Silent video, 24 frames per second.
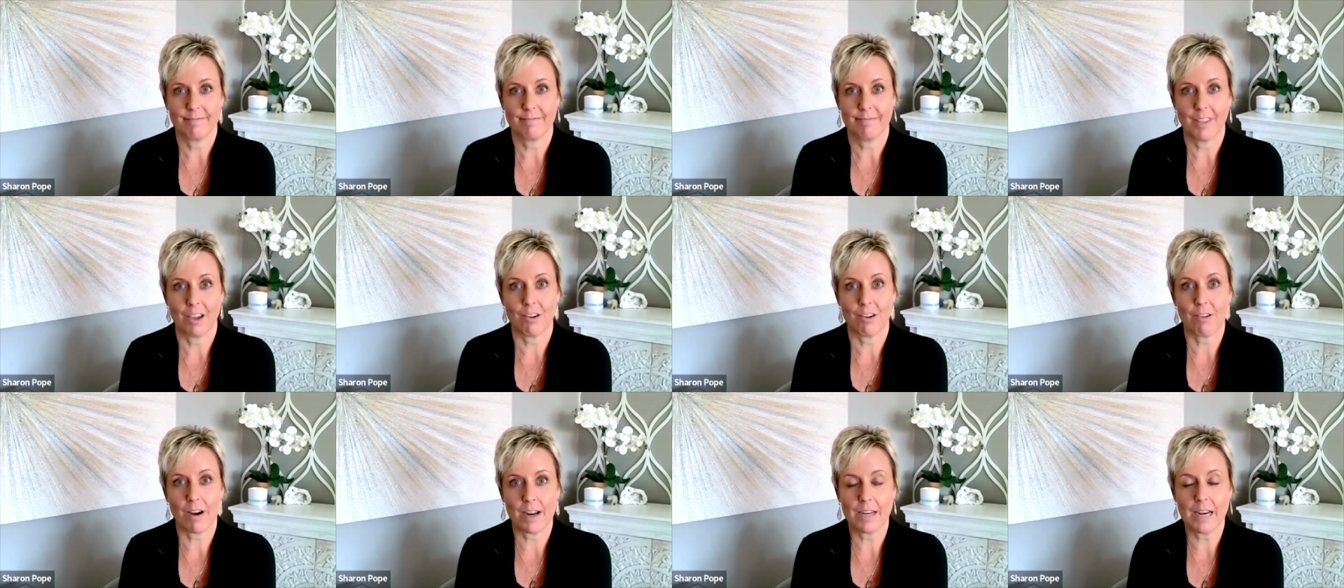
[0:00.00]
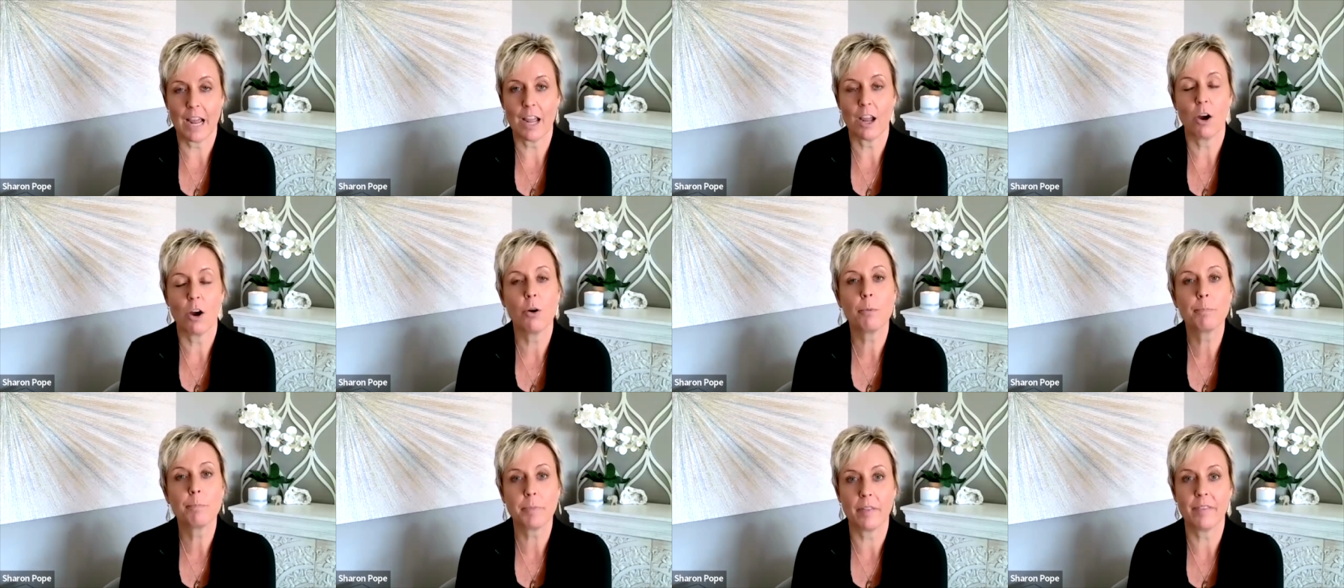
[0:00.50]
All right. I
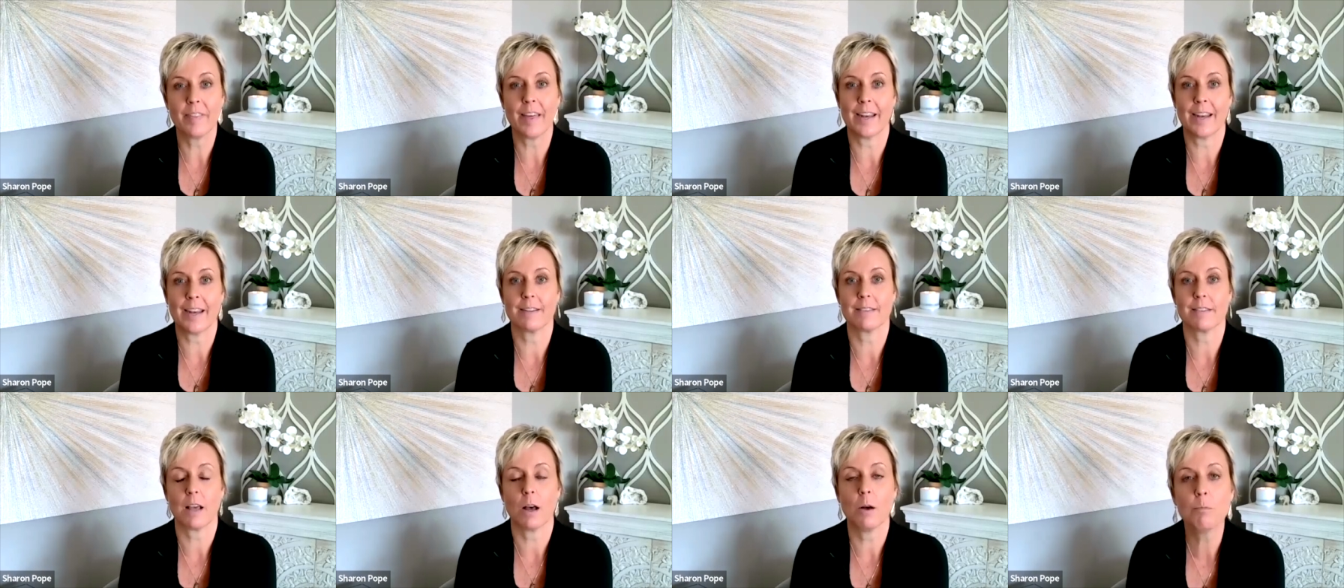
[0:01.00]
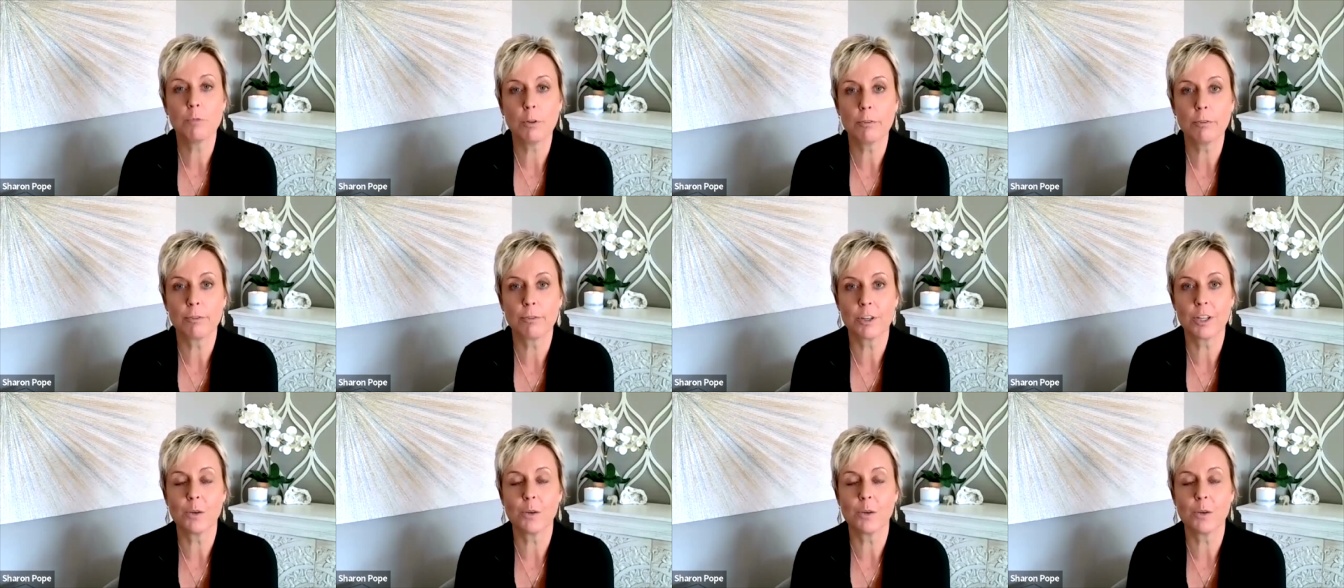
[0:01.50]
hope that that is helpful
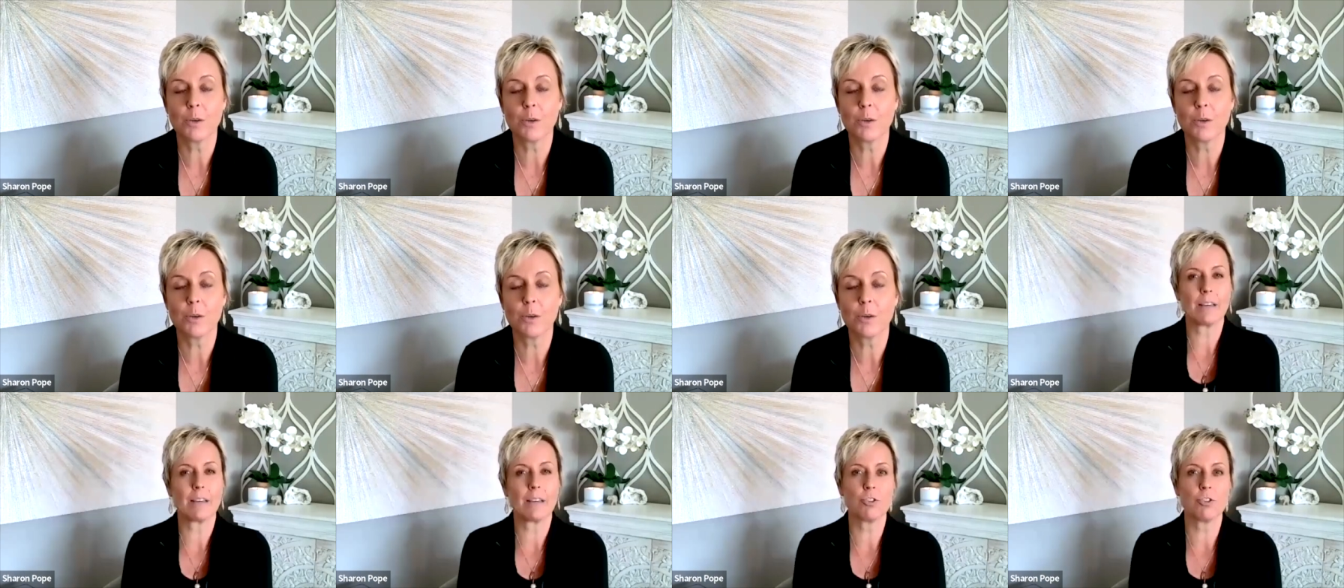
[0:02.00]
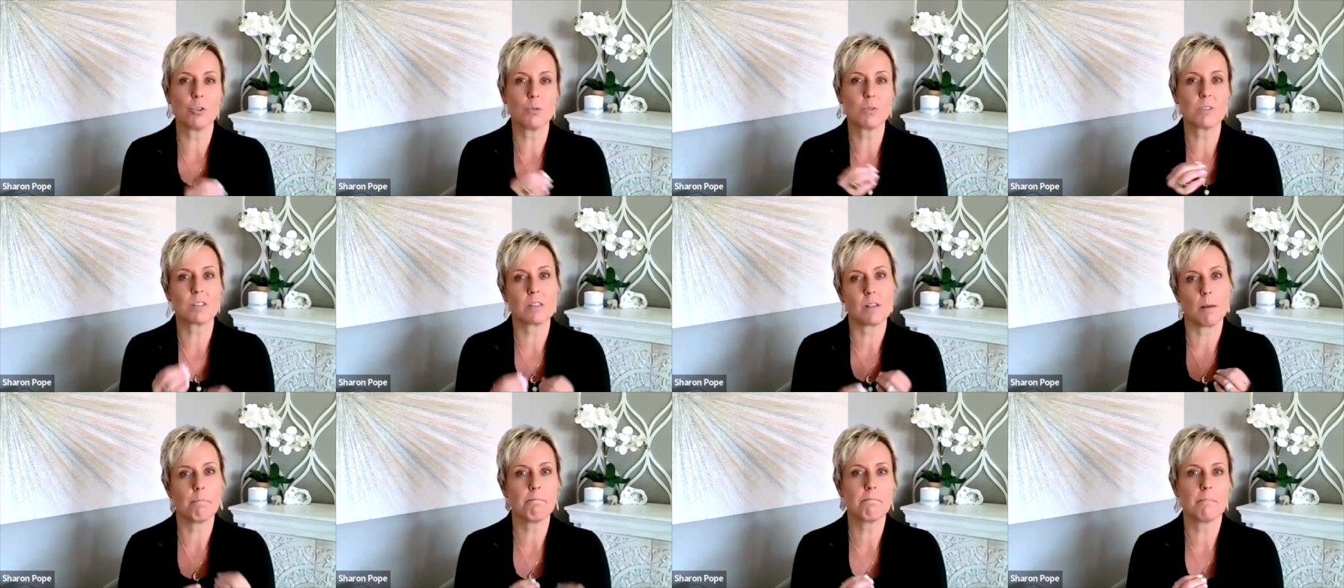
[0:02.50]
for you. I hope it gives you
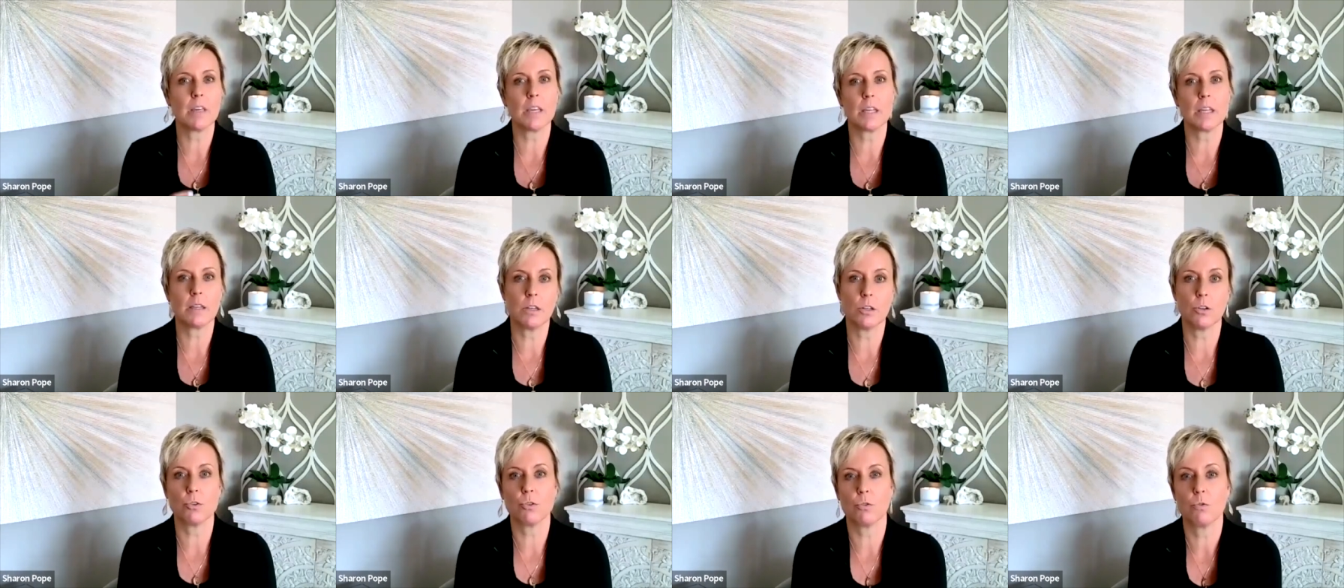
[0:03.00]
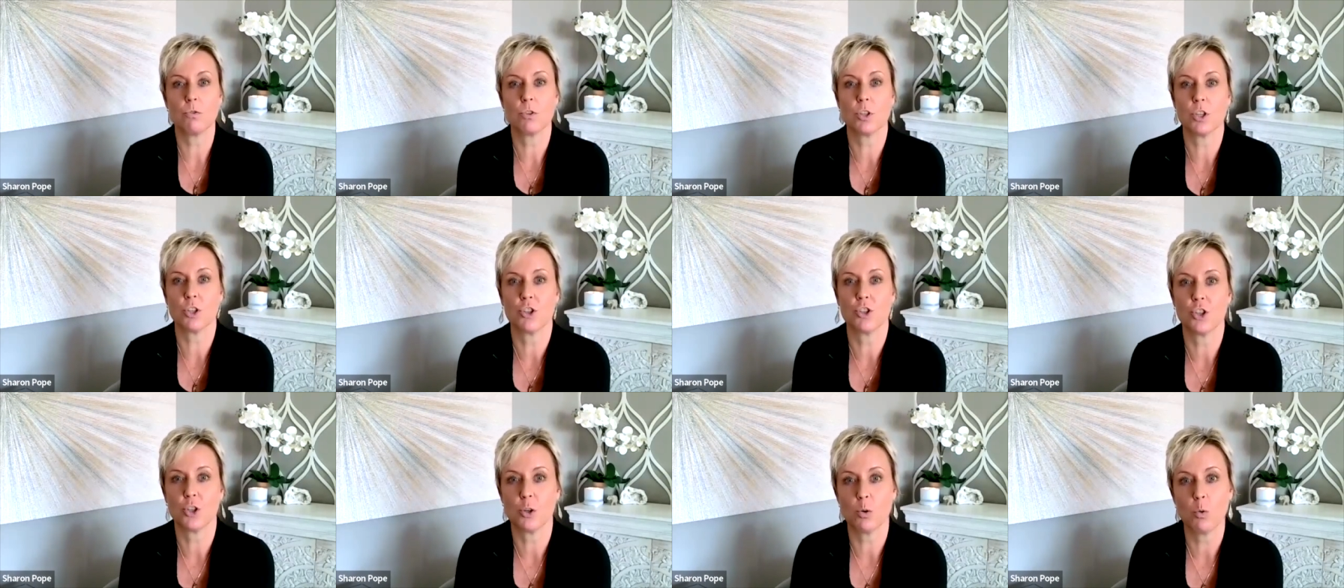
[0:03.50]
something new to
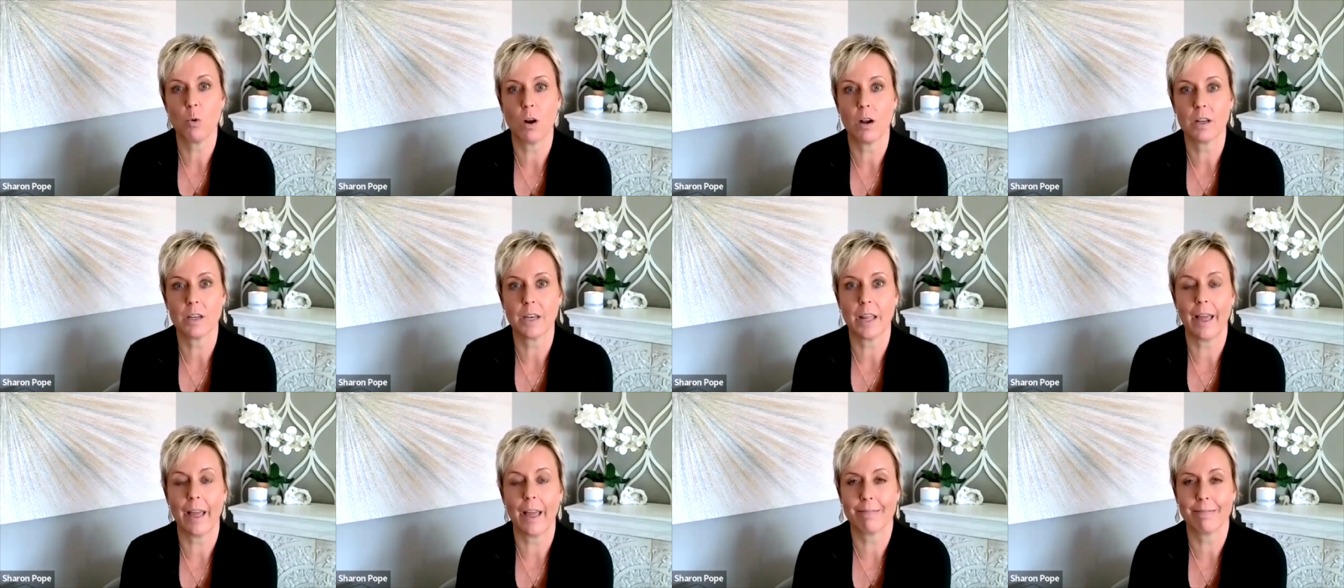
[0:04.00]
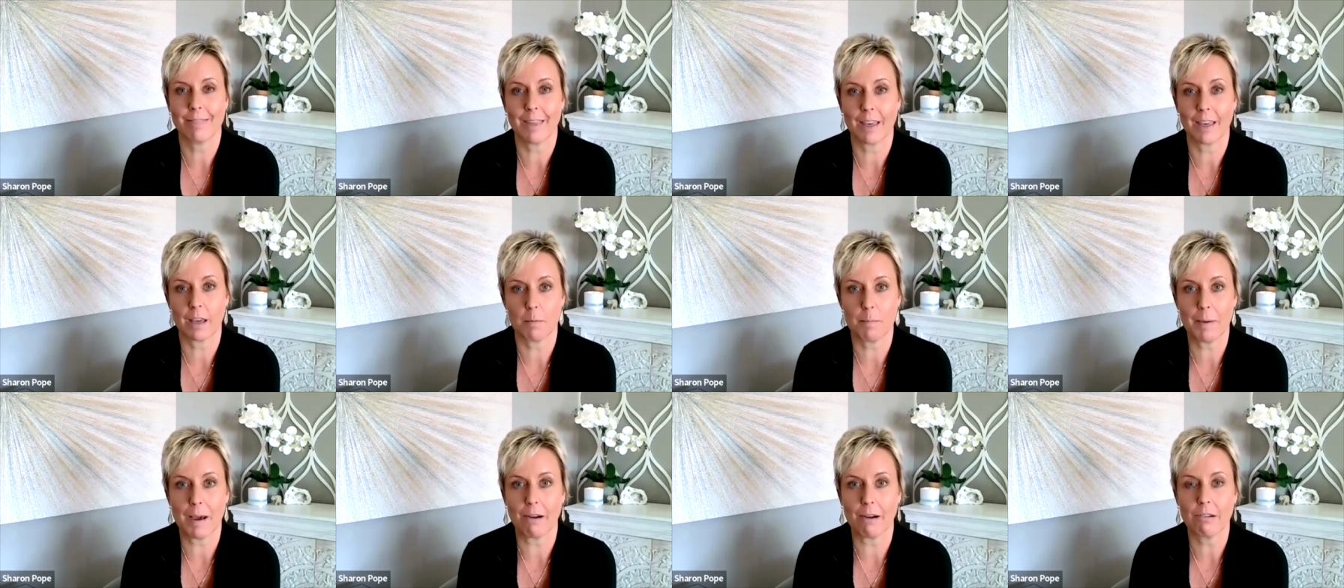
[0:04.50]
chew on and think
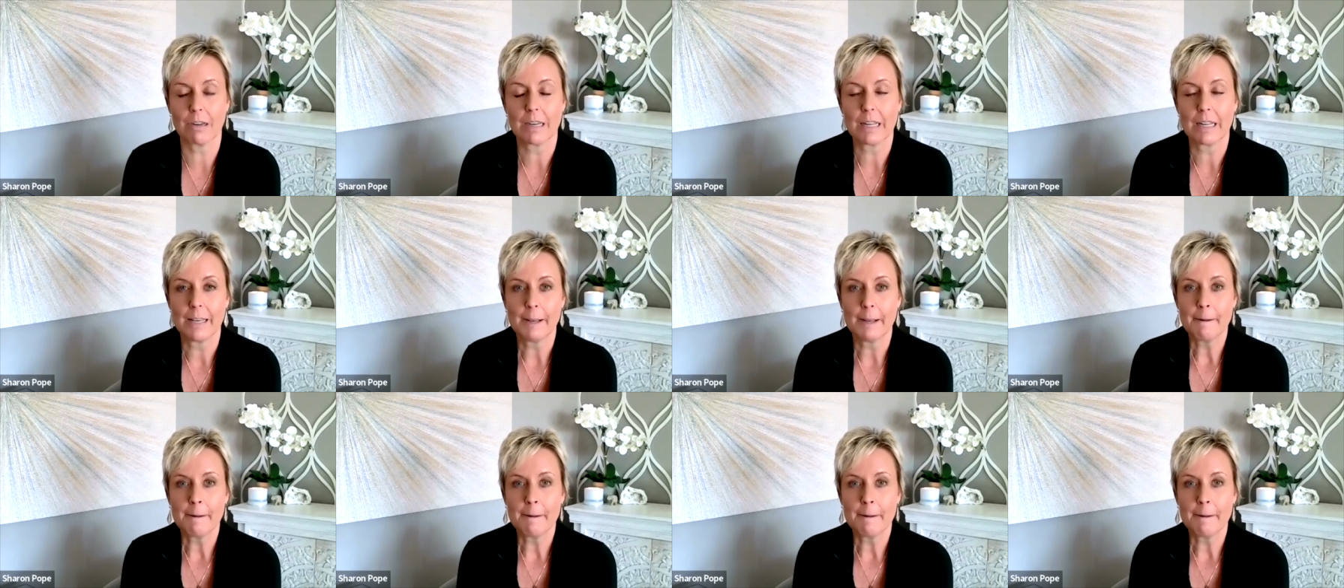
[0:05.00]
about.